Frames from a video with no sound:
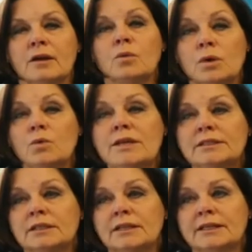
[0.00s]
When we
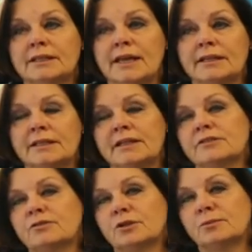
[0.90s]
select candidates
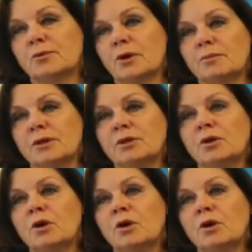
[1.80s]
for appointment,